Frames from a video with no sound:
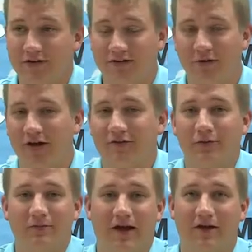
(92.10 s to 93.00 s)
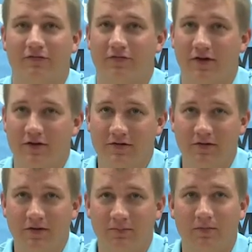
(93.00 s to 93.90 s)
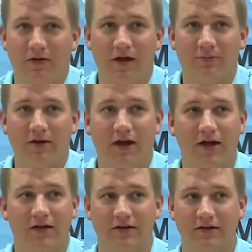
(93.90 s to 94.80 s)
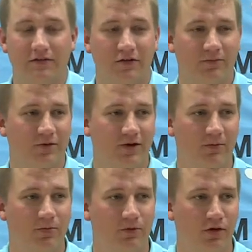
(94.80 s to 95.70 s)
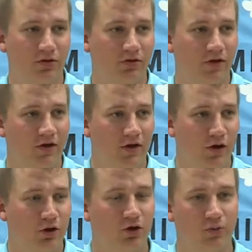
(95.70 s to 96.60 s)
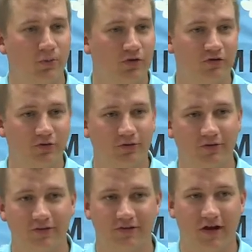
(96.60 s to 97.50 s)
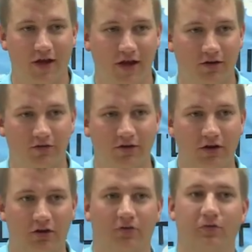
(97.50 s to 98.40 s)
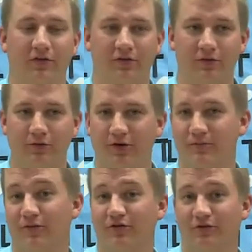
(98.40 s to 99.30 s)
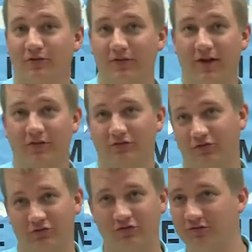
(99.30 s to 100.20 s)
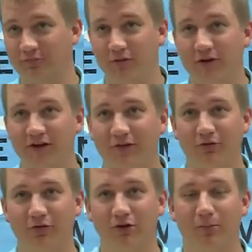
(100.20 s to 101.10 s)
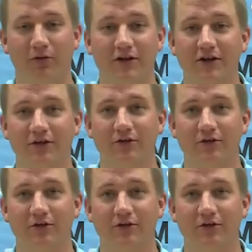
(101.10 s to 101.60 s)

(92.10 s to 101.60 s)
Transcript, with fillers: you know, I told them to have fun, but I mean, I had kids coming up with, commercials and saying, let's do a commercial and then shh, break, we're doing a breaking